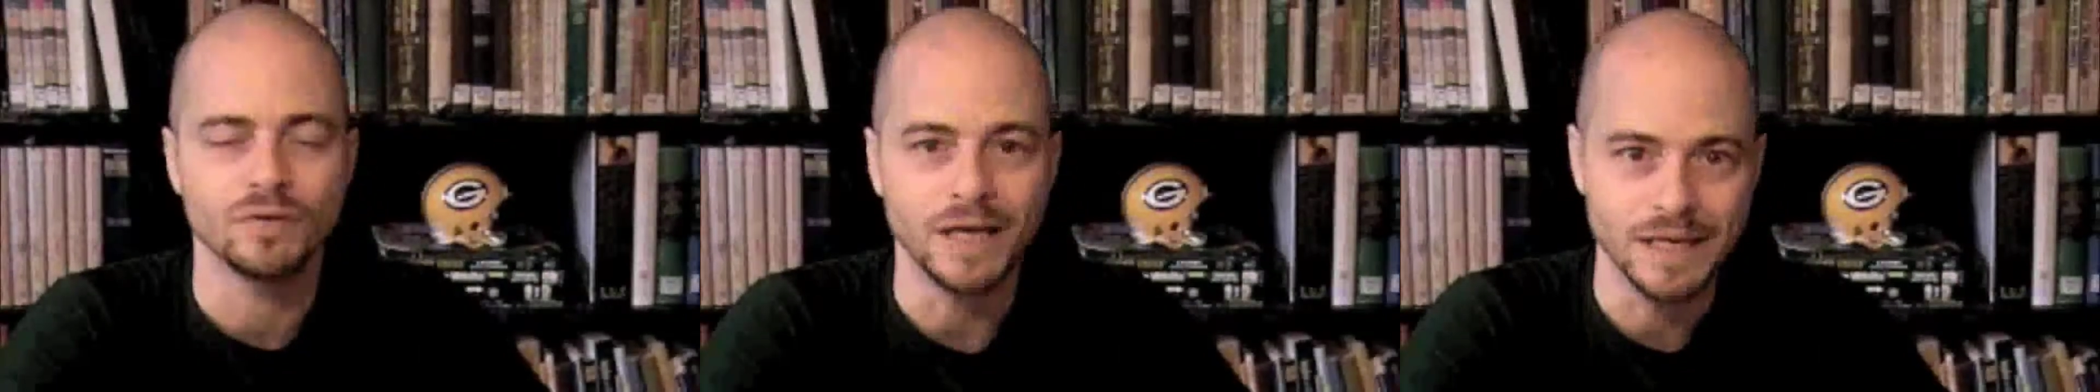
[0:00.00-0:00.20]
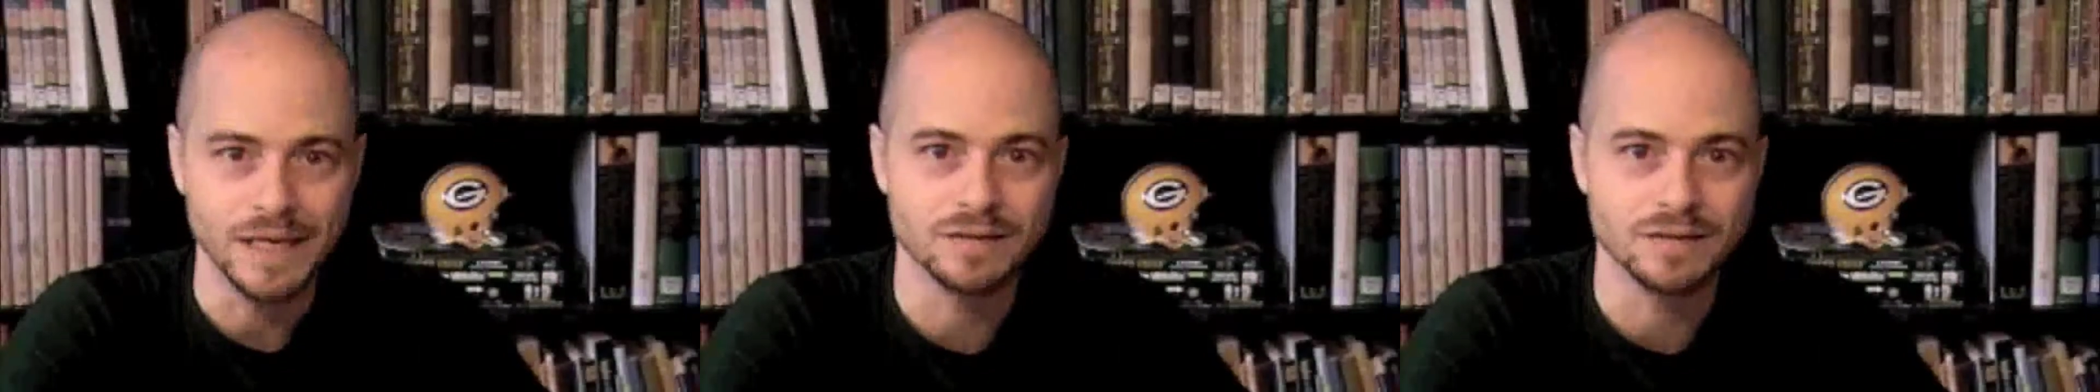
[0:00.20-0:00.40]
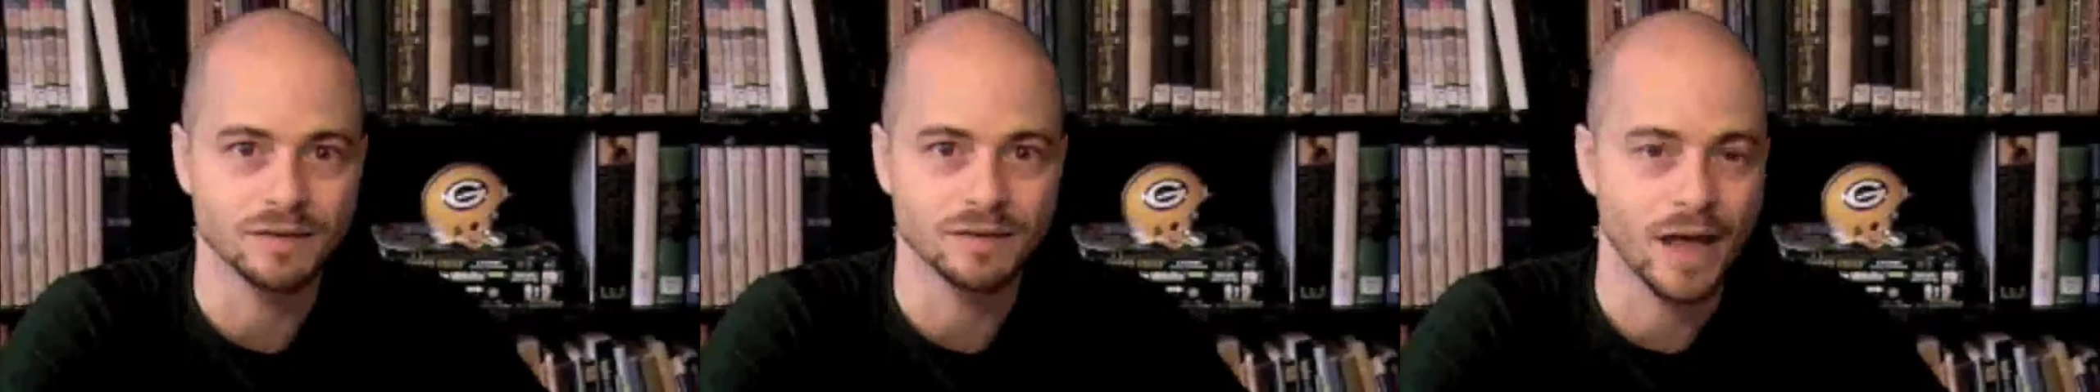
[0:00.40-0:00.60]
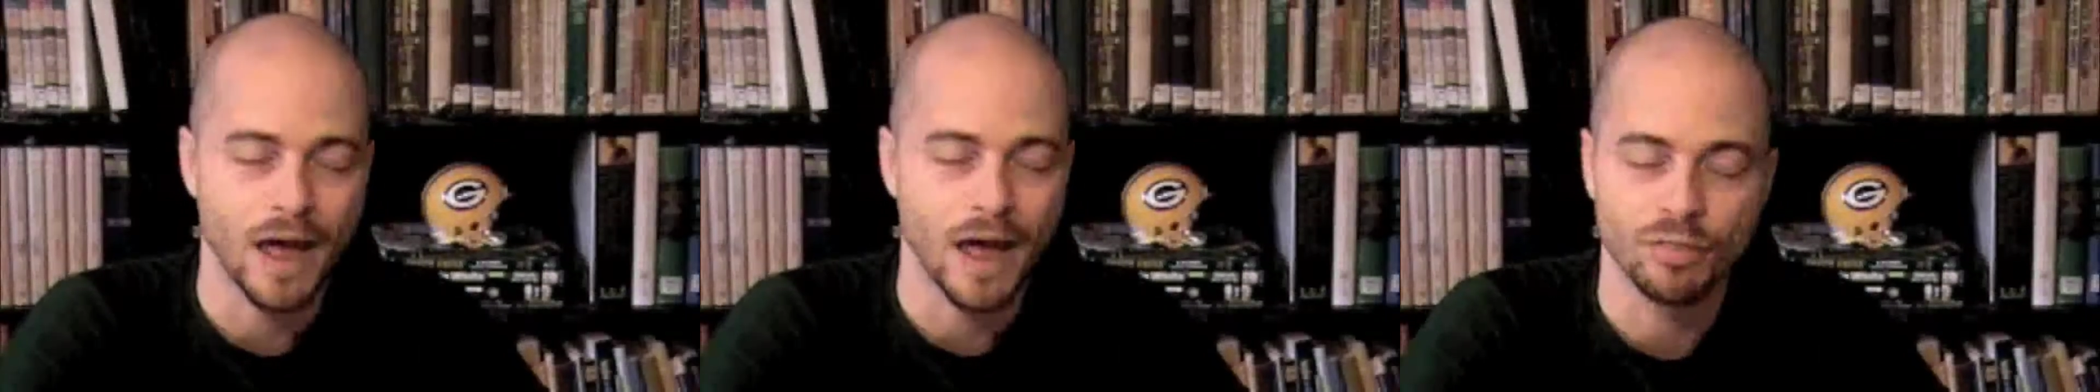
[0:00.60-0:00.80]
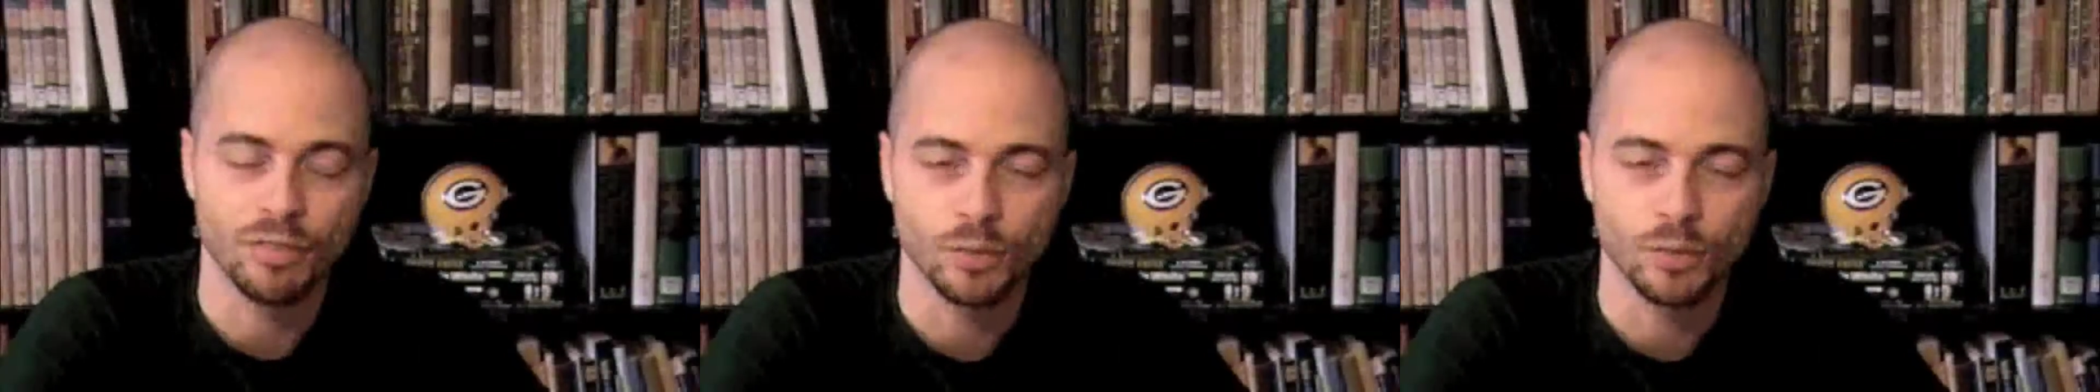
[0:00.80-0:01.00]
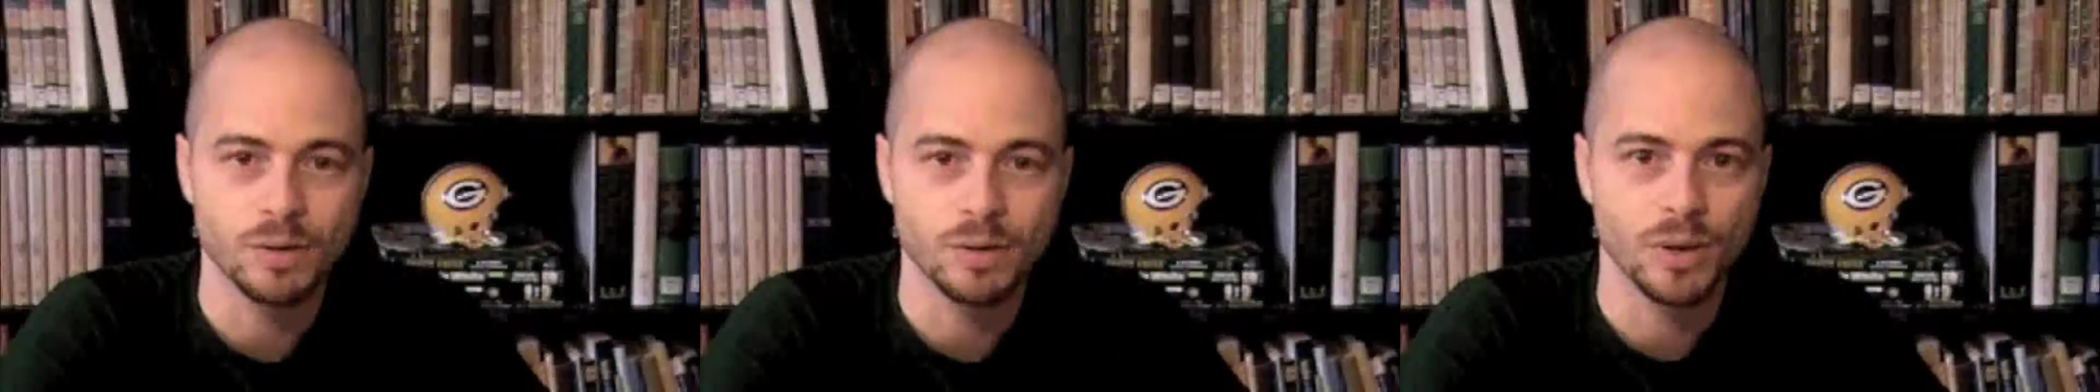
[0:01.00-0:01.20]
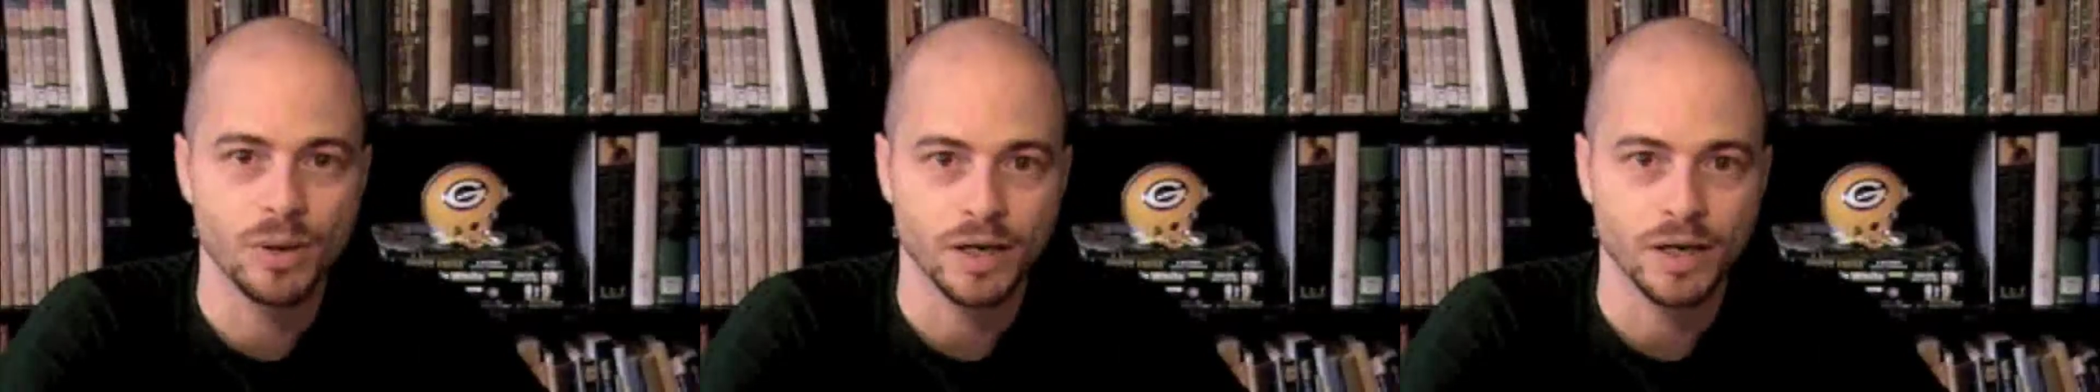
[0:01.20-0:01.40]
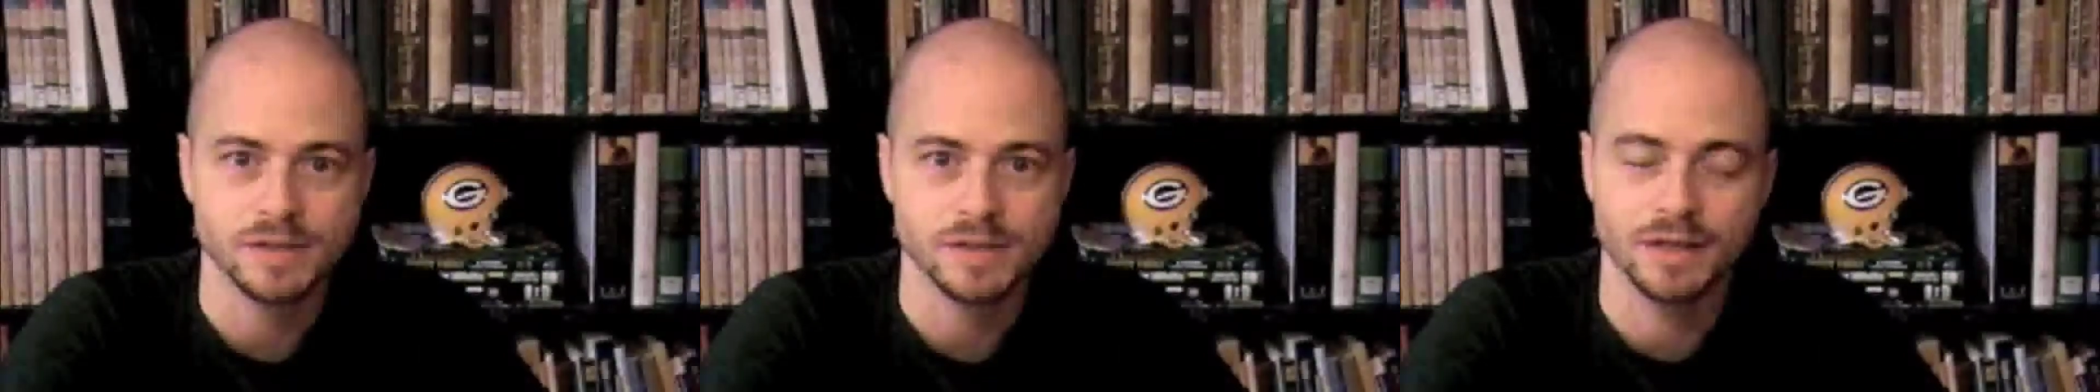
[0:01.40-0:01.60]
easily had 3
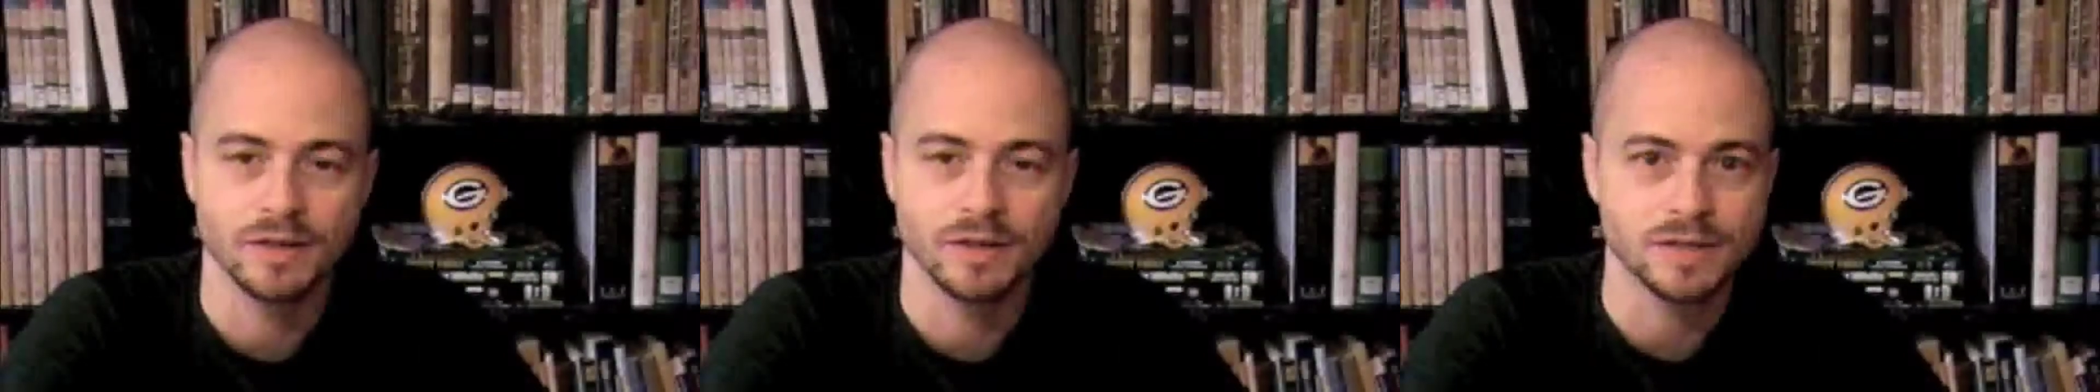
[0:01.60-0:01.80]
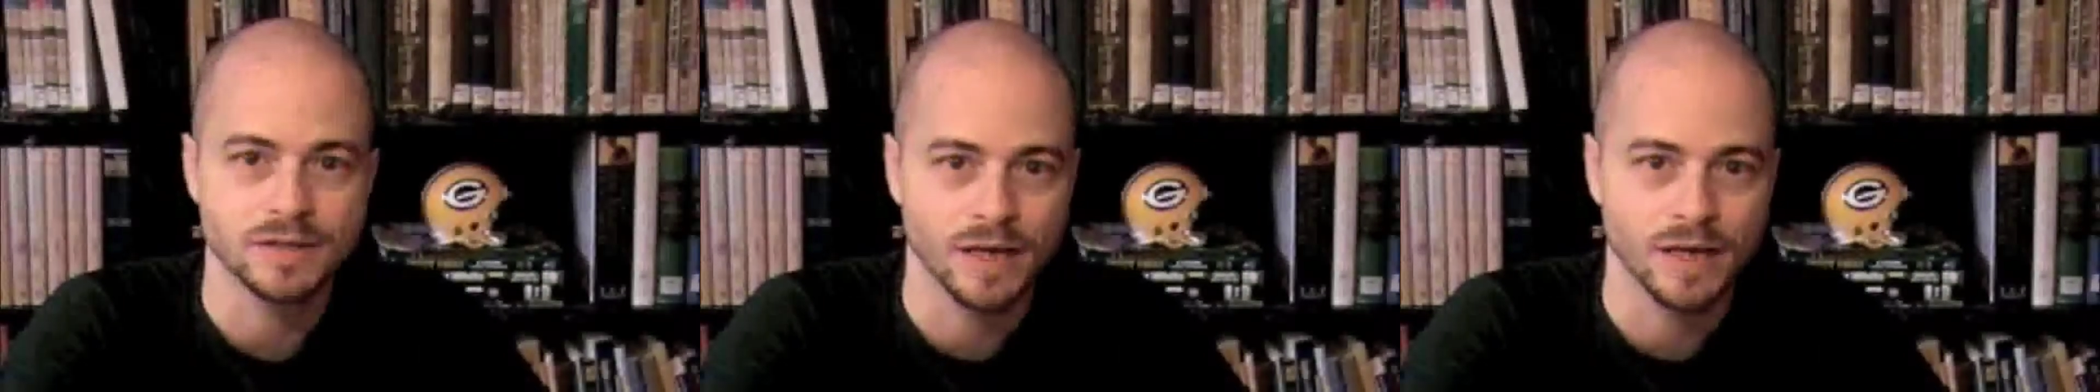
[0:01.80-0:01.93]
picks in this